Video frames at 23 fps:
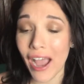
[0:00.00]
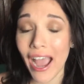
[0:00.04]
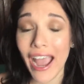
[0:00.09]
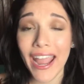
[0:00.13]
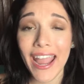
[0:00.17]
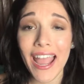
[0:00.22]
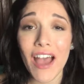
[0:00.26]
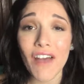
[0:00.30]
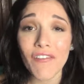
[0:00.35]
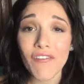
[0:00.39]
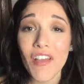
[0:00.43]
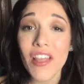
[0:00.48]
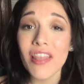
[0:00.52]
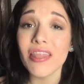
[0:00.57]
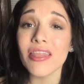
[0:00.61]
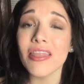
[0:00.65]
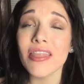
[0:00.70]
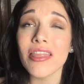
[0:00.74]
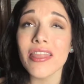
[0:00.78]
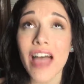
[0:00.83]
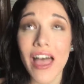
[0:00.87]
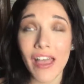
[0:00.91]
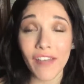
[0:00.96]
I have
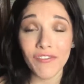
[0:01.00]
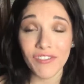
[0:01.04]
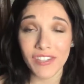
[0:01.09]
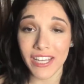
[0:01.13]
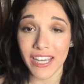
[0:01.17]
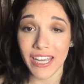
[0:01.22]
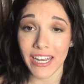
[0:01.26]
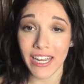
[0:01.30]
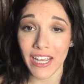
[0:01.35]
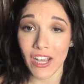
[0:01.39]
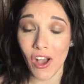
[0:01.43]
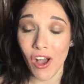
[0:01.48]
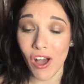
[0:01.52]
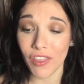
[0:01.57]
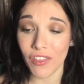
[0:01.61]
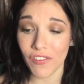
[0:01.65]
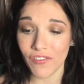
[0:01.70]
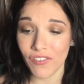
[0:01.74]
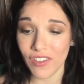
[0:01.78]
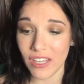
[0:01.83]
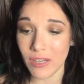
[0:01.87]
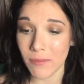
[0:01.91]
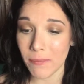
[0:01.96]
loved getting all the
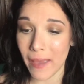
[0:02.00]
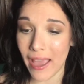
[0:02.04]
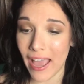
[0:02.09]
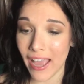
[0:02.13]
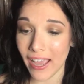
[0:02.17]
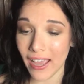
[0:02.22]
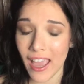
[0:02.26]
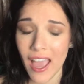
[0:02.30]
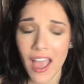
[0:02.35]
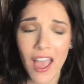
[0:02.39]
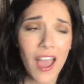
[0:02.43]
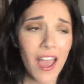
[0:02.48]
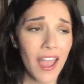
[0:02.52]
feedback.